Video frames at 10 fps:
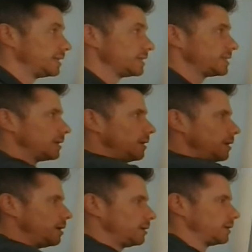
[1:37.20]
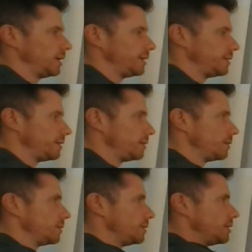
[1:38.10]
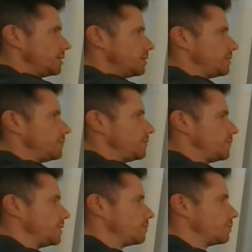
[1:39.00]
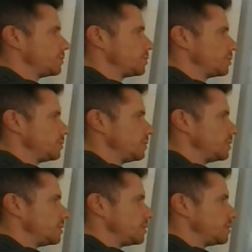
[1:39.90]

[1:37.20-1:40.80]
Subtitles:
This long length here is 15 root 2.